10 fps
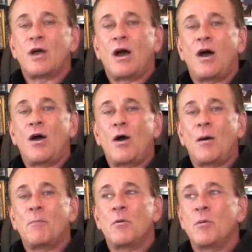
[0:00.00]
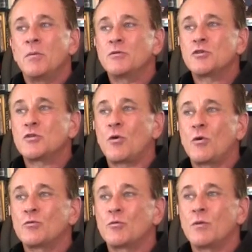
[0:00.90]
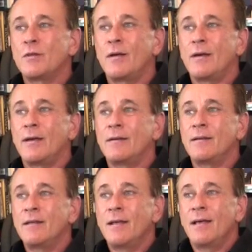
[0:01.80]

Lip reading: aha moments, stars are aligned,